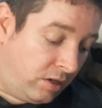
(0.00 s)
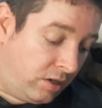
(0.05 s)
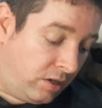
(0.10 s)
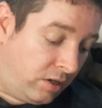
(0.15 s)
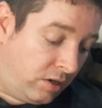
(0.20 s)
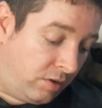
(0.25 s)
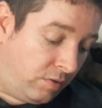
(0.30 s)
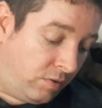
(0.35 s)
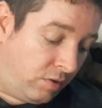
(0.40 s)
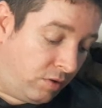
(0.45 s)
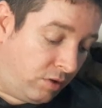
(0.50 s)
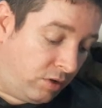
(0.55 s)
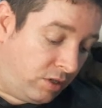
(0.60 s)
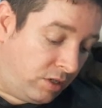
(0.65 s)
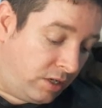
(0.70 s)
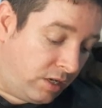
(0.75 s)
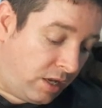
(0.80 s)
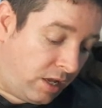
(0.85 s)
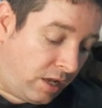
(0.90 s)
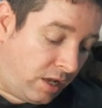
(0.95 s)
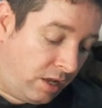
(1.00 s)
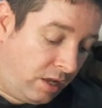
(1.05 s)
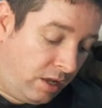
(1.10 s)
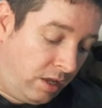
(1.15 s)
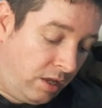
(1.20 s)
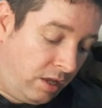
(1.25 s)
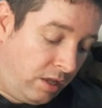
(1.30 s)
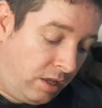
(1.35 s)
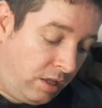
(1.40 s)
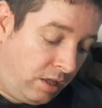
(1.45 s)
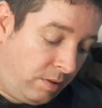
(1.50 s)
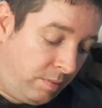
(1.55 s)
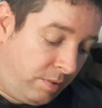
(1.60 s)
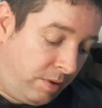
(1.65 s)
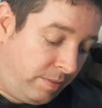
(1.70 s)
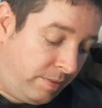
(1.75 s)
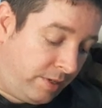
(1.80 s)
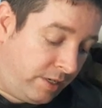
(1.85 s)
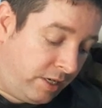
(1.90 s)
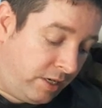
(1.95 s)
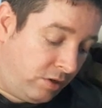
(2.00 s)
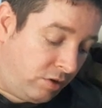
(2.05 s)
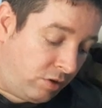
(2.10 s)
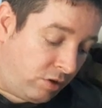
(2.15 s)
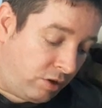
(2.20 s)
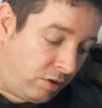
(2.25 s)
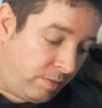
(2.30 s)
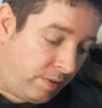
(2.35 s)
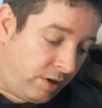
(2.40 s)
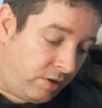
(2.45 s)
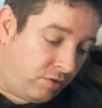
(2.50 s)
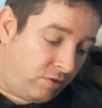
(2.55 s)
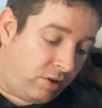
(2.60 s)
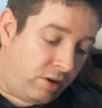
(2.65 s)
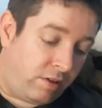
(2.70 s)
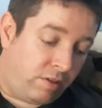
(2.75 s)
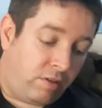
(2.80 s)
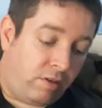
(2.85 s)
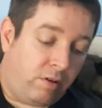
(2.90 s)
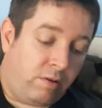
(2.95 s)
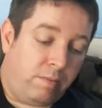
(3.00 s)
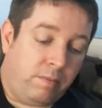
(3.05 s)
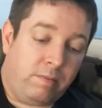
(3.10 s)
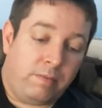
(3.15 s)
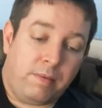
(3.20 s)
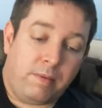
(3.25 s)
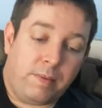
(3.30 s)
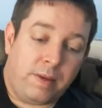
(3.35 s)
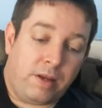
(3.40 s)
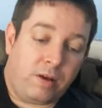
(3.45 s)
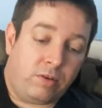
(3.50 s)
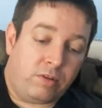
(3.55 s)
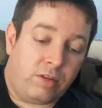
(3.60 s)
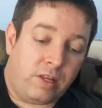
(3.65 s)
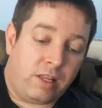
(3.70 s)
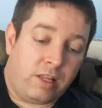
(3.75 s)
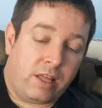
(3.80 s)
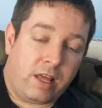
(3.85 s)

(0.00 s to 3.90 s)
And I thought, BBC documentary, I thought maybe I'll take